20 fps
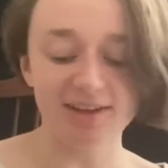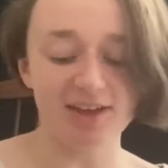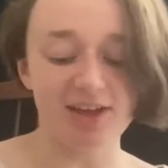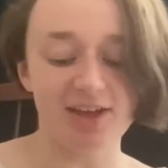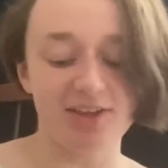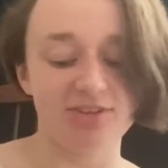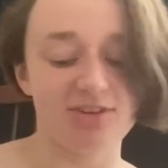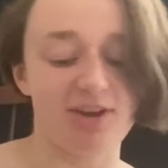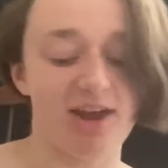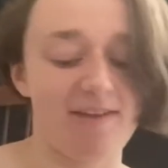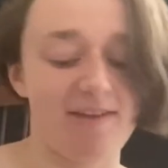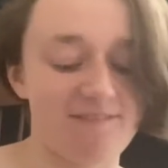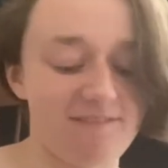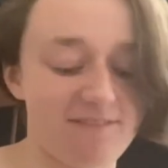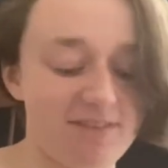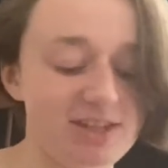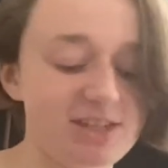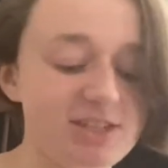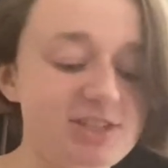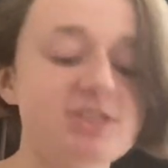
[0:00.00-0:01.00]
So I
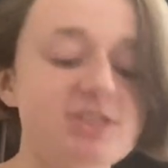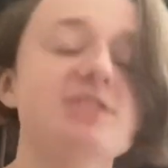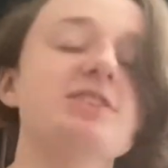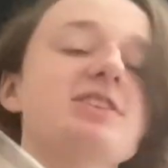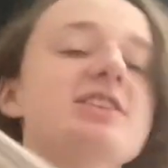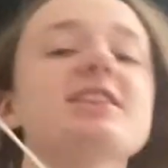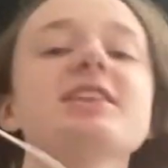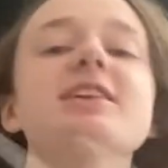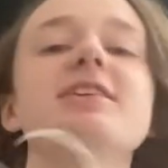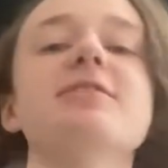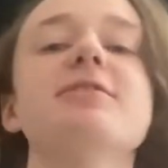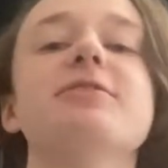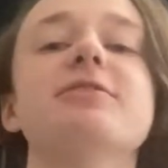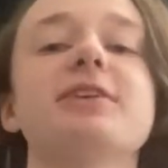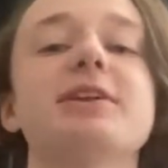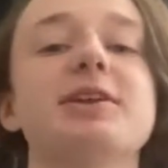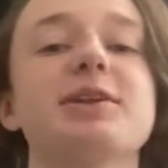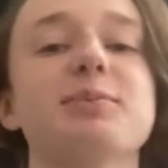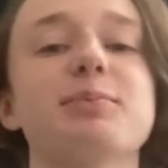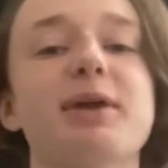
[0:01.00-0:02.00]
finished the
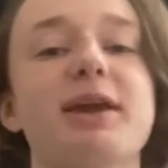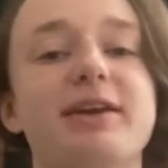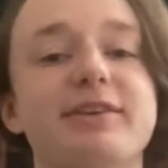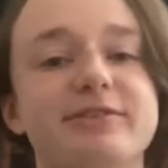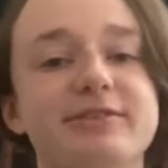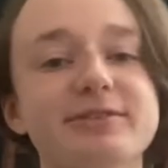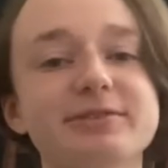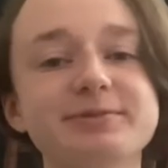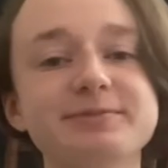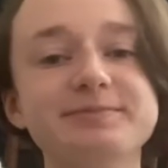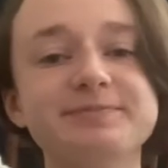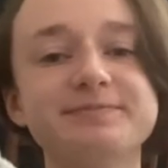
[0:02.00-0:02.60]
front panel.